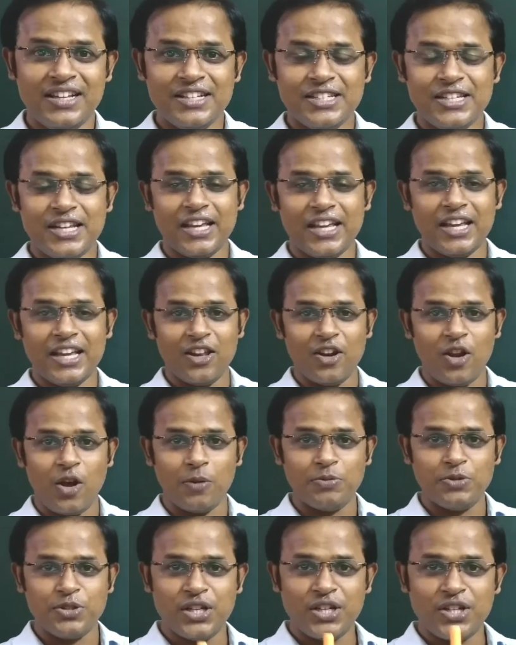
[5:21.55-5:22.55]
Taking an
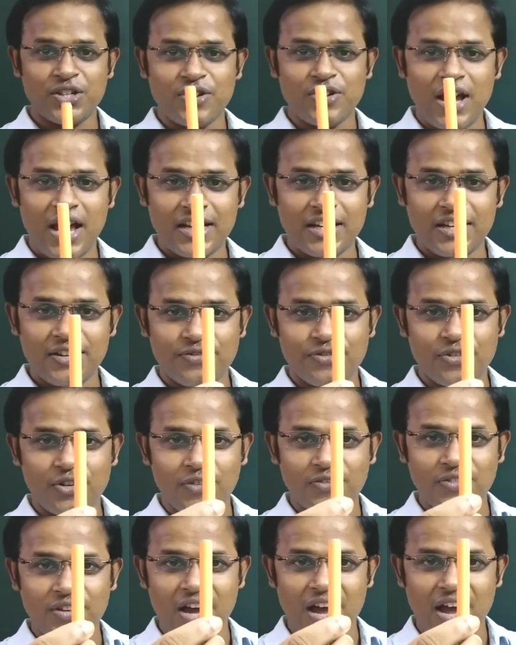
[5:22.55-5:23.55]
object right in front
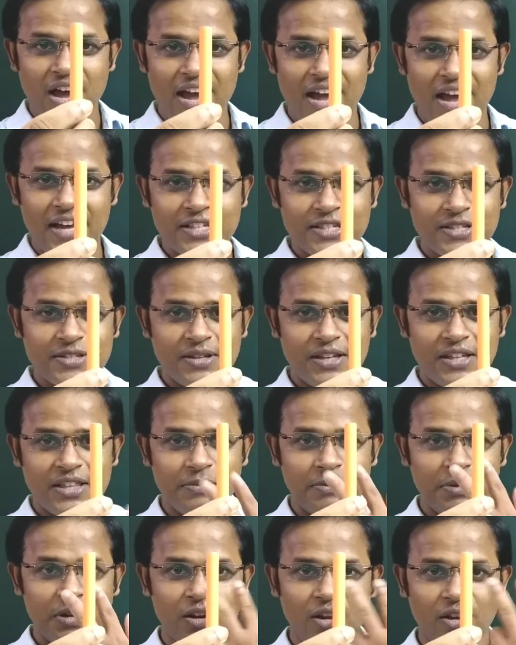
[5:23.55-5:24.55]
of the eyes, in the
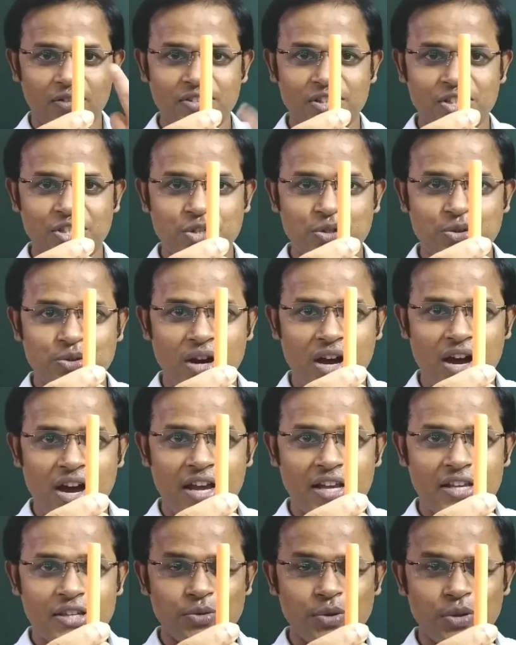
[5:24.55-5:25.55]
middle of these two
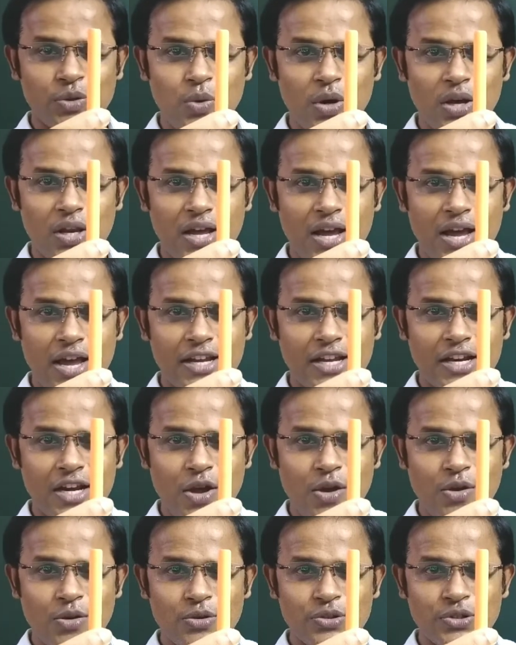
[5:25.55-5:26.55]
eyes, with one eye
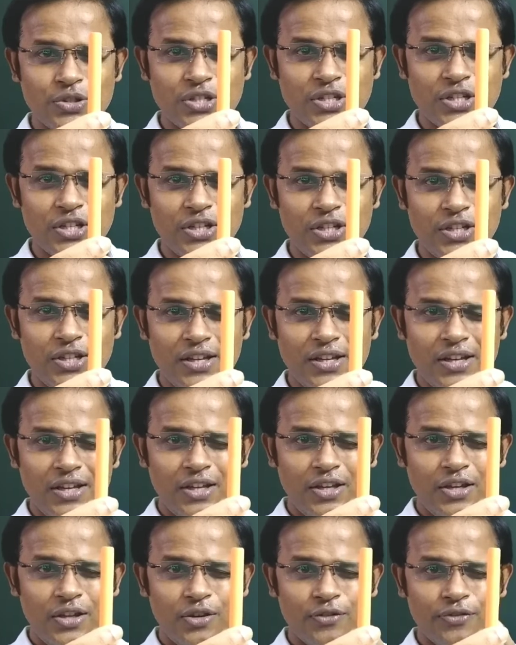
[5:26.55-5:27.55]
closed,
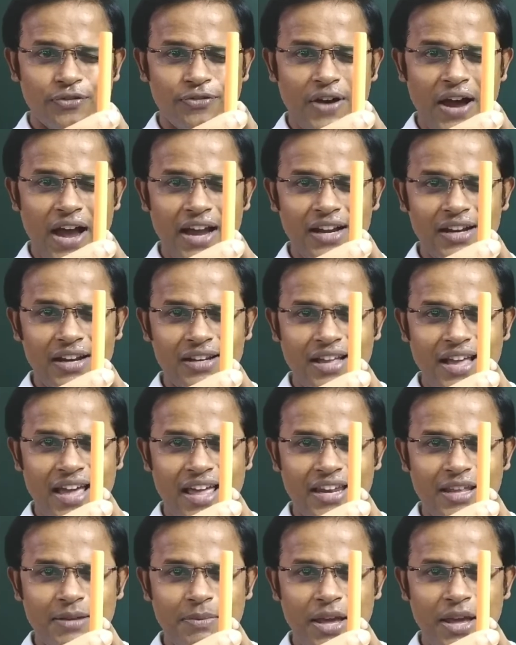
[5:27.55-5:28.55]
you find
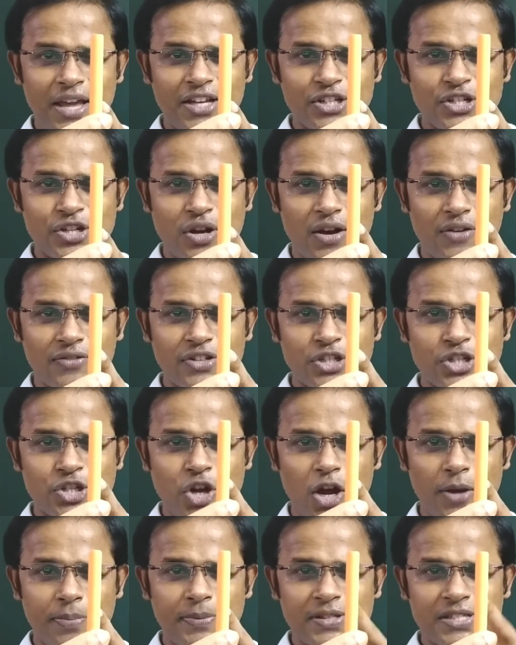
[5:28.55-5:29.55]
an image of this
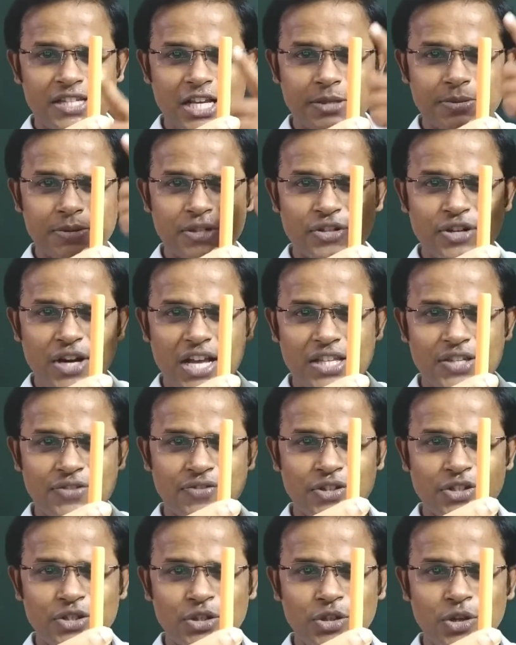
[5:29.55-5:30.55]
chalk piece has been
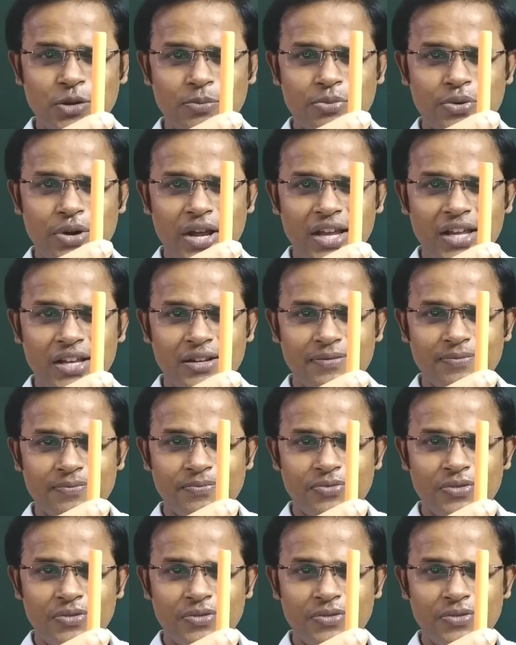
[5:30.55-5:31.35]
transferred to your brain.